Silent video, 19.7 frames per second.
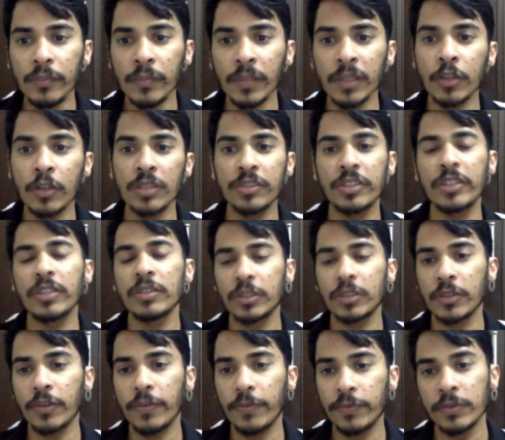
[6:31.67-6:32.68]
consequences
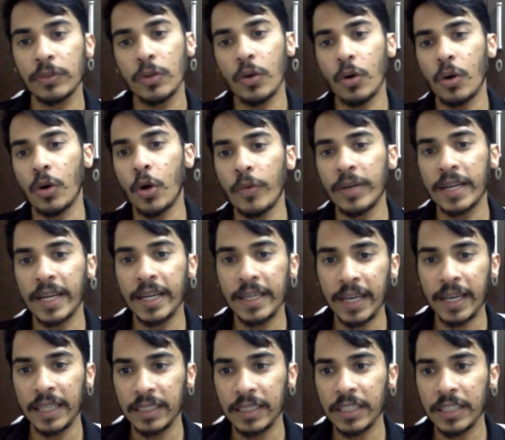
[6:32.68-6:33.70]
of overhead
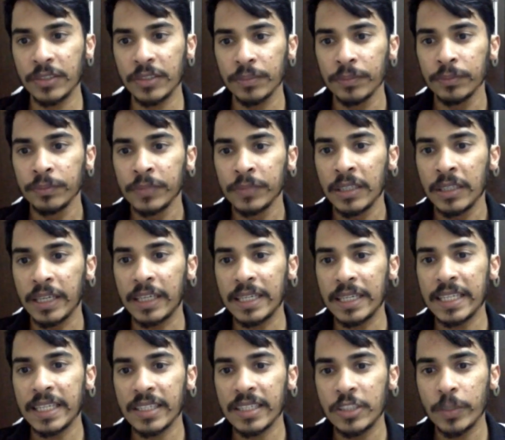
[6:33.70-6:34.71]
athletes.
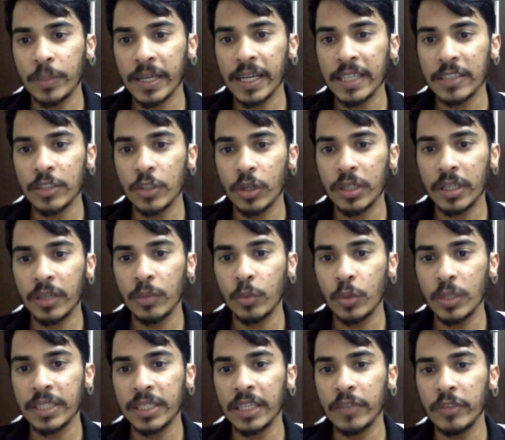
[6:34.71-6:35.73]
Recreational swimmer has noted
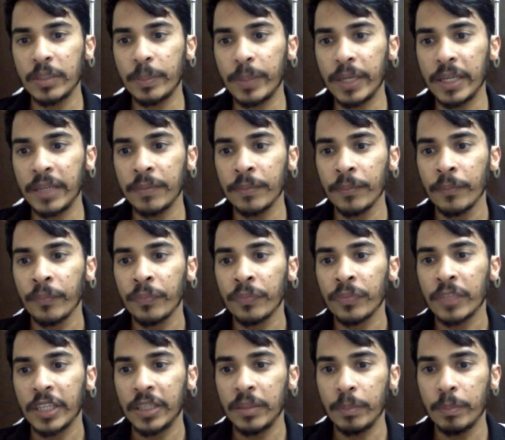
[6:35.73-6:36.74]
worsening with pain
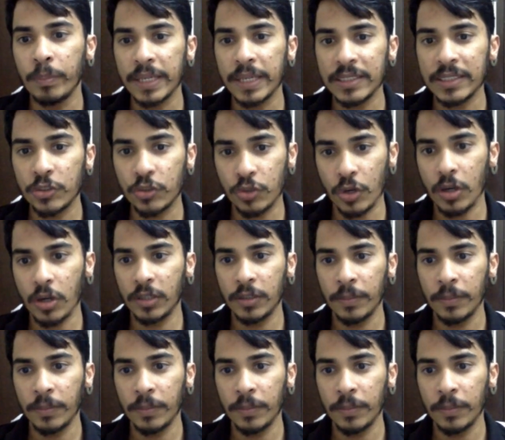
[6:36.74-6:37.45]
in breaststroke.